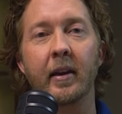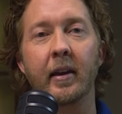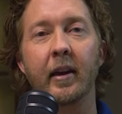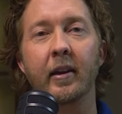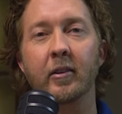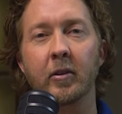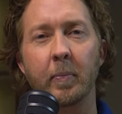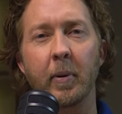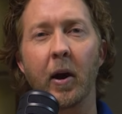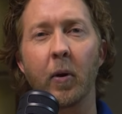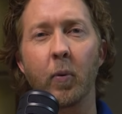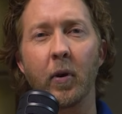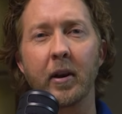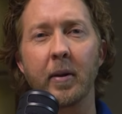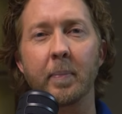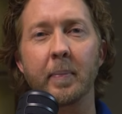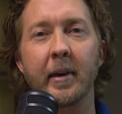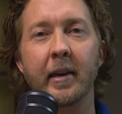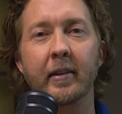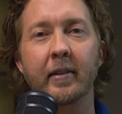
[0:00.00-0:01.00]
It's about what
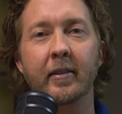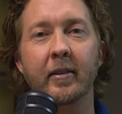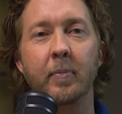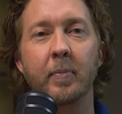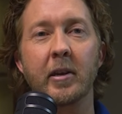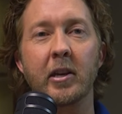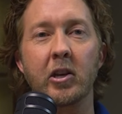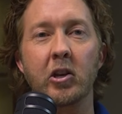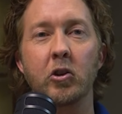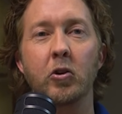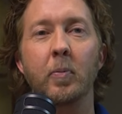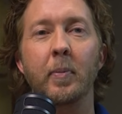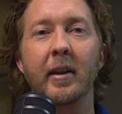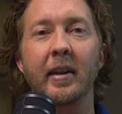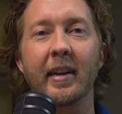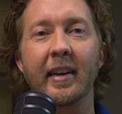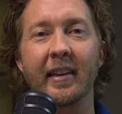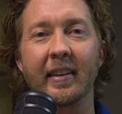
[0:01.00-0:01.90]
it means to be human